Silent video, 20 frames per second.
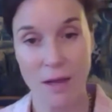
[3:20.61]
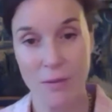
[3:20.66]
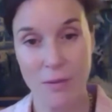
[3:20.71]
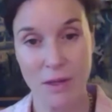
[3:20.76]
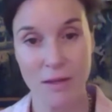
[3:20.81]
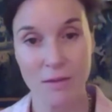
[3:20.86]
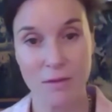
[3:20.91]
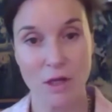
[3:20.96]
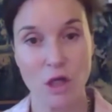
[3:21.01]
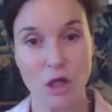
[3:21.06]

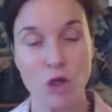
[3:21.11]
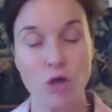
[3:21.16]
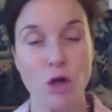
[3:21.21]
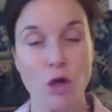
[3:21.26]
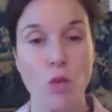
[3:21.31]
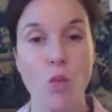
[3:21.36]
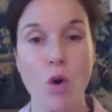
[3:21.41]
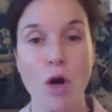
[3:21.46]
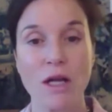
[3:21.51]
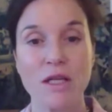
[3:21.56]

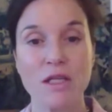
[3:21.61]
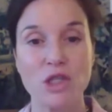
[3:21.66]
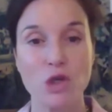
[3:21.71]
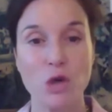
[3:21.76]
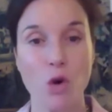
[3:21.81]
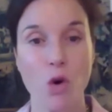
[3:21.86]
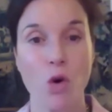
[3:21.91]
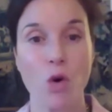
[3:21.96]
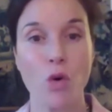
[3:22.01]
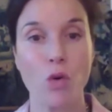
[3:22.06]
What
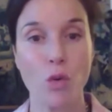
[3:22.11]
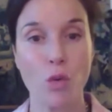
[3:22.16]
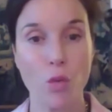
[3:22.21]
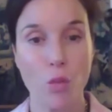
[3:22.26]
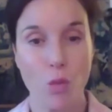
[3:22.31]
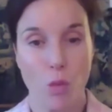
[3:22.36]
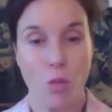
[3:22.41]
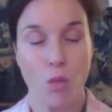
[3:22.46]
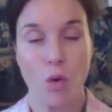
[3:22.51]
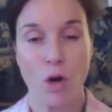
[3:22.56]

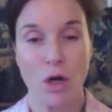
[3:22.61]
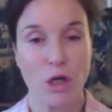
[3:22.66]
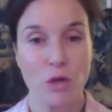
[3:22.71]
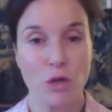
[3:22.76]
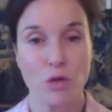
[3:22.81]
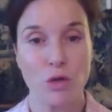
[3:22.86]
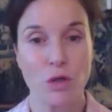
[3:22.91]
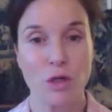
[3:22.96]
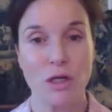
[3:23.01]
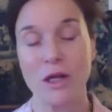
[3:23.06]
are you
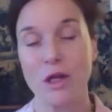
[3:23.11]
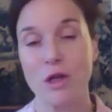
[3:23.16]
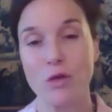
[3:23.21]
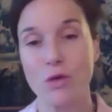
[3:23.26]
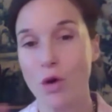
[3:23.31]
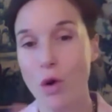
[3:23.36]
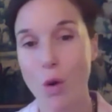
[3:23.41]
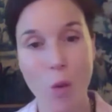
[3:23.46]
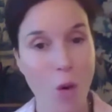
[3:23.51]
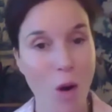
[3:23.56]
good at? Are you
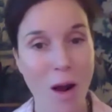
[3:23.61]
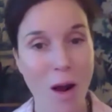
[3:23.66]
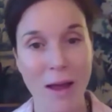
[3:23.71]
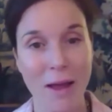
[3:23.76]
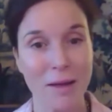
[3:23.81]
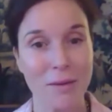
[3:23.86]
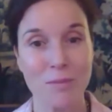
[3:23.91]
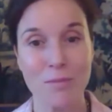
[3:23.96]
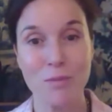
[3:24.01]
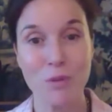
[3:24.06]

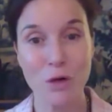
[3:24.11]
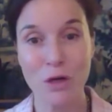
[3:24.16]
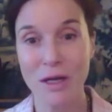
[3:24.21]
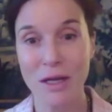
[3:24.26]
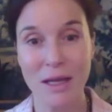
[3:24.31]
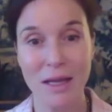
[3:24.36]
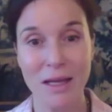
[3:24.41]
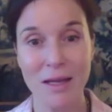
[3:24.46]
quiet and book